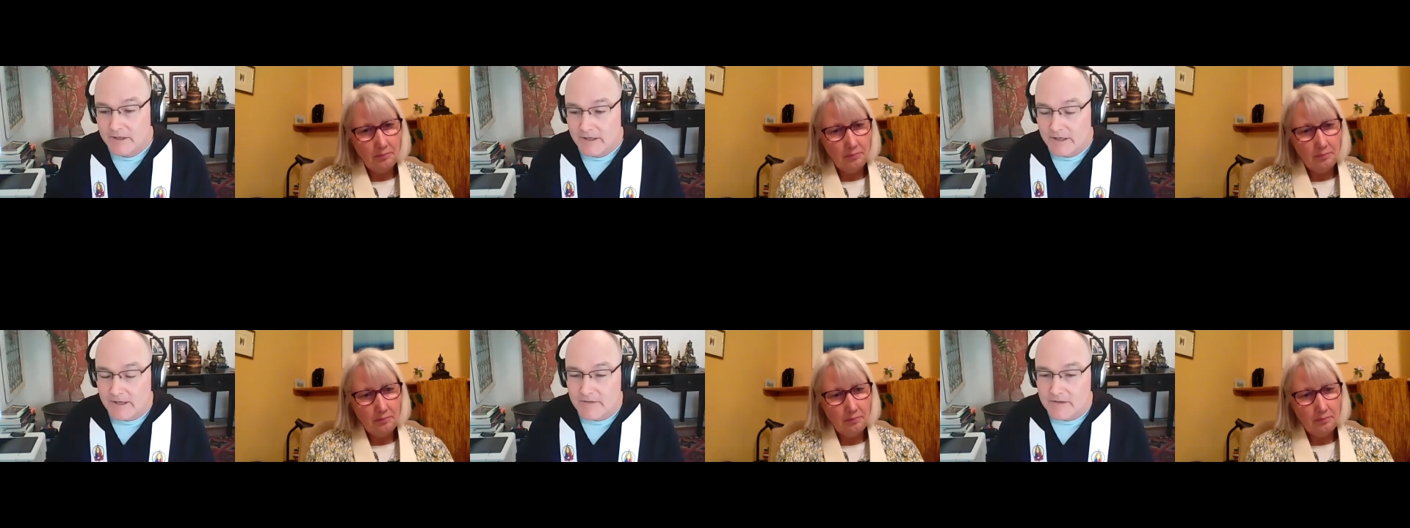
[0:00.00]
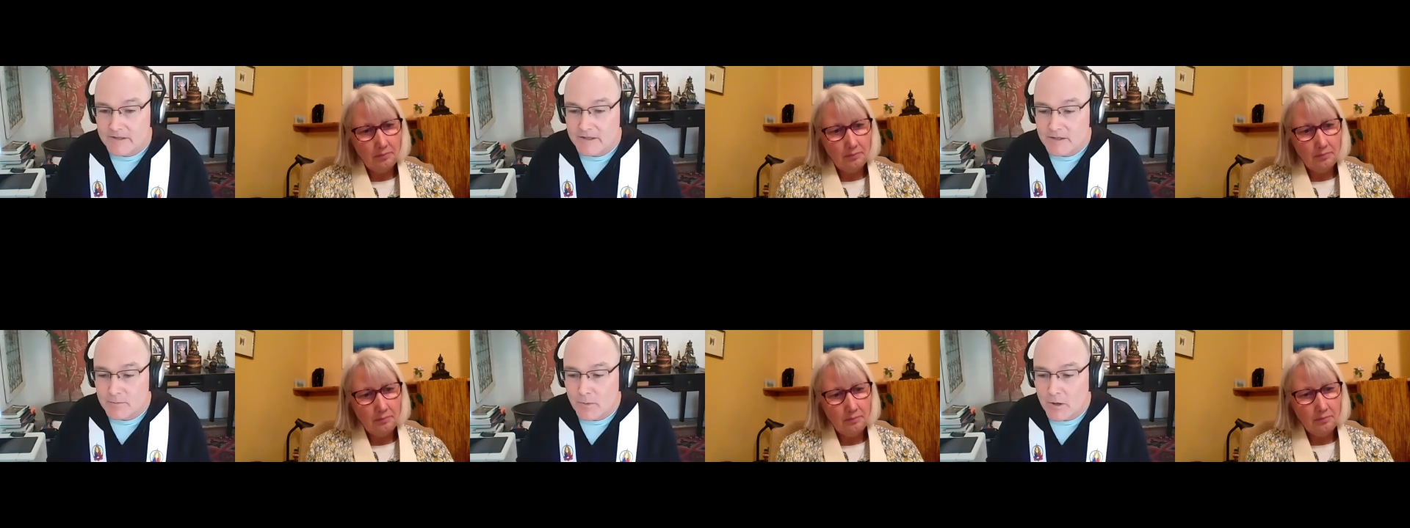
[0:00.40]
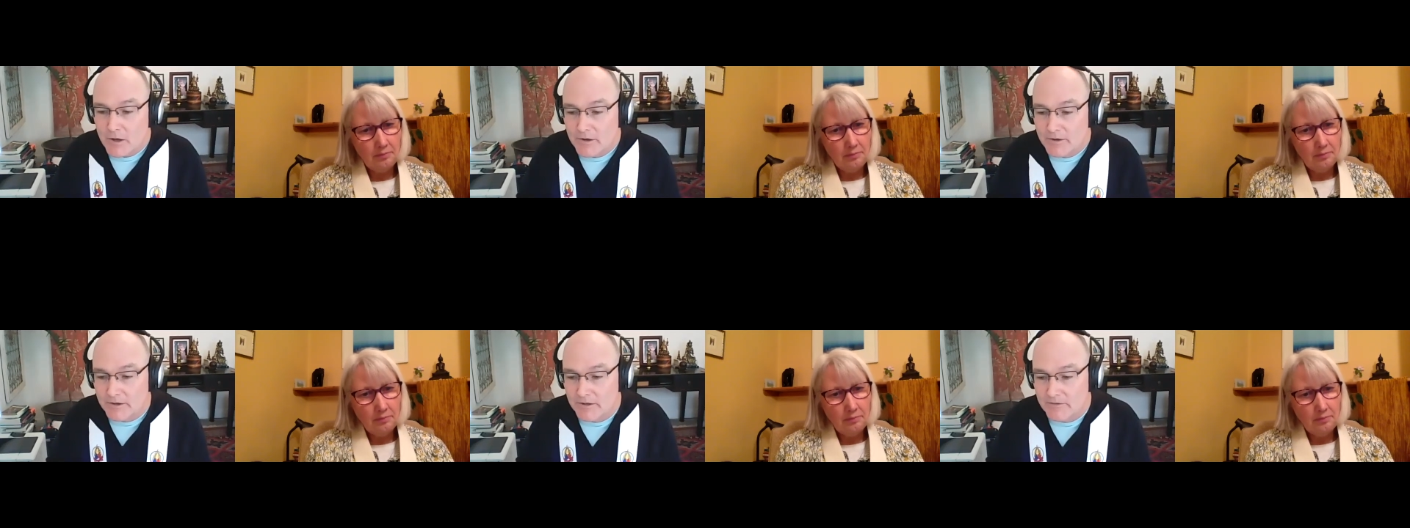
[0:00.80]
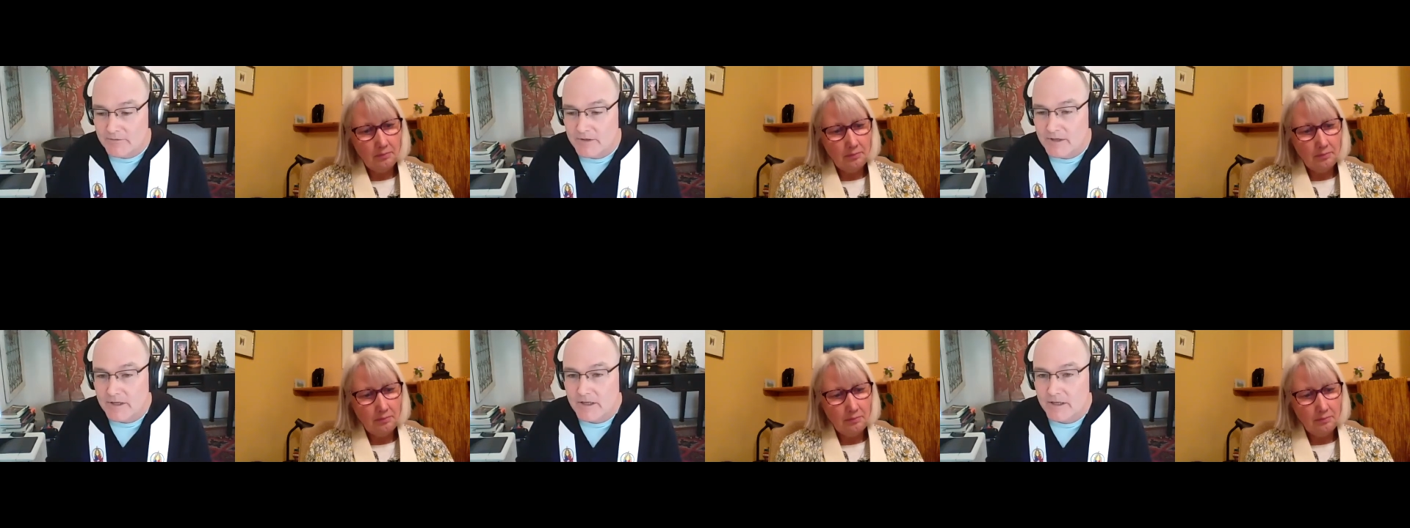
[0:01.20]
Speaker 1: and this is part of
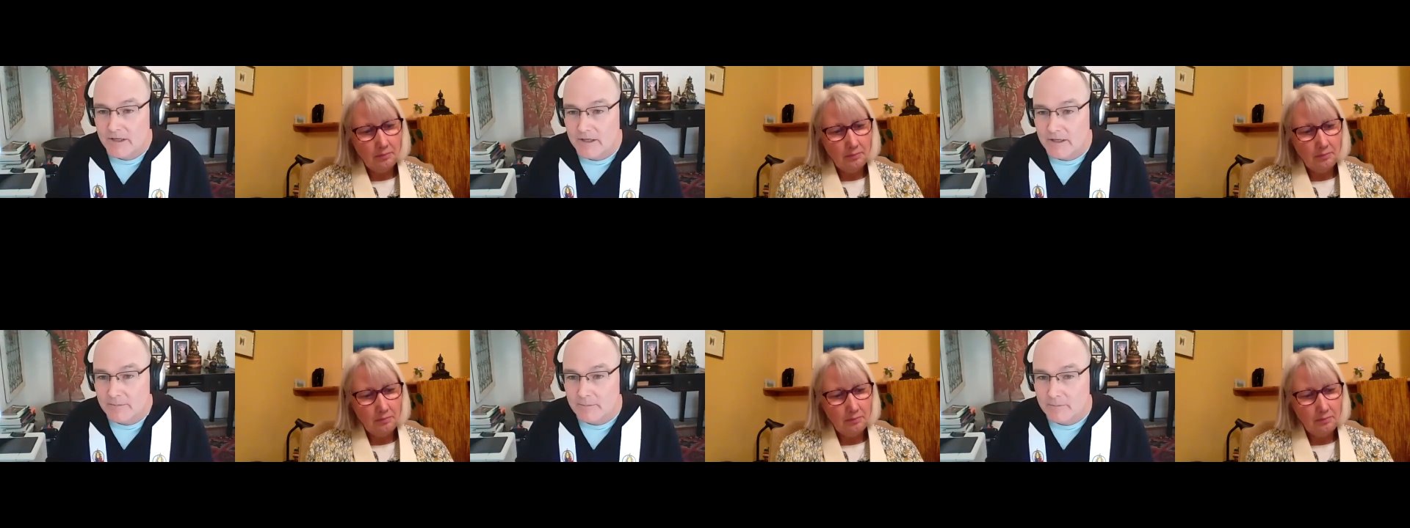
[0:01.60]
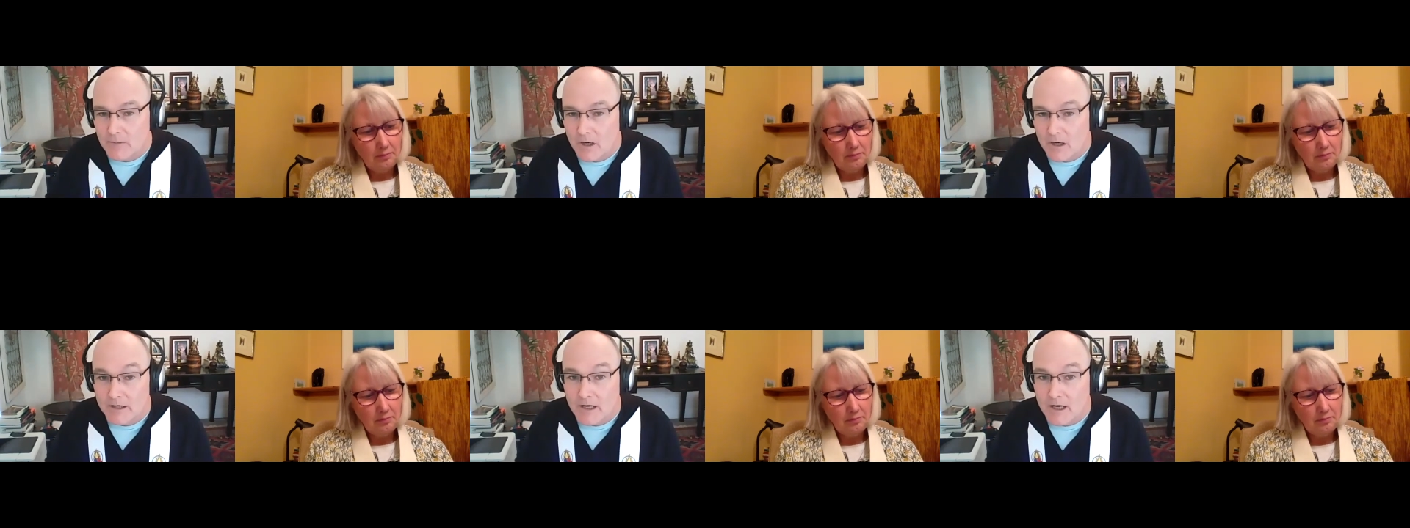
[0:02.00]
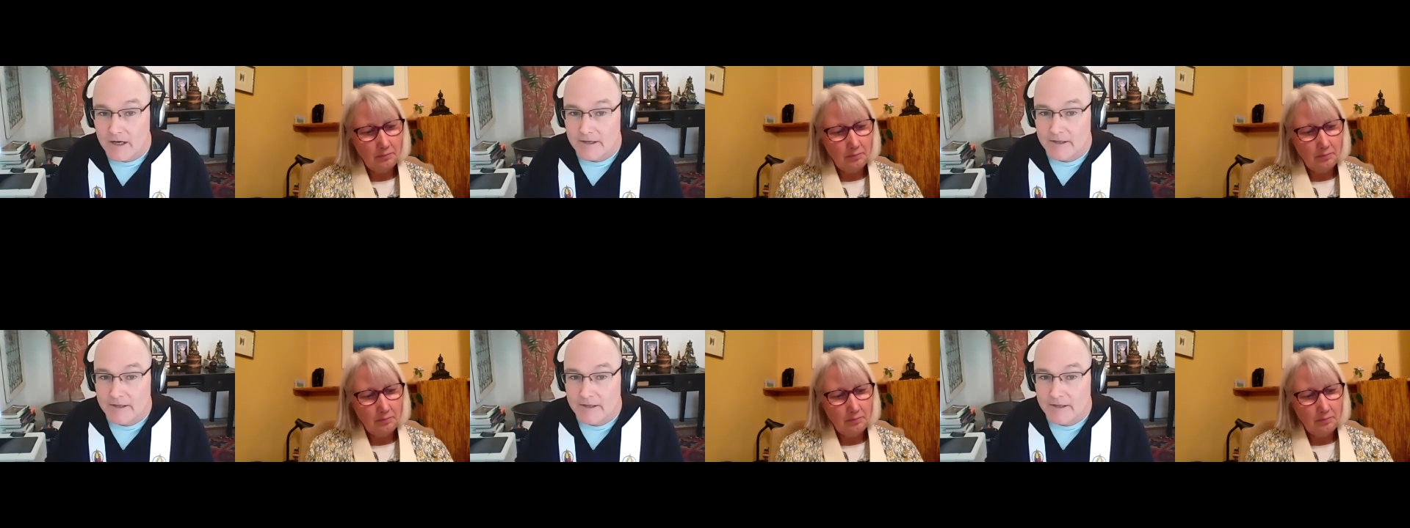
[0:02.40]
the online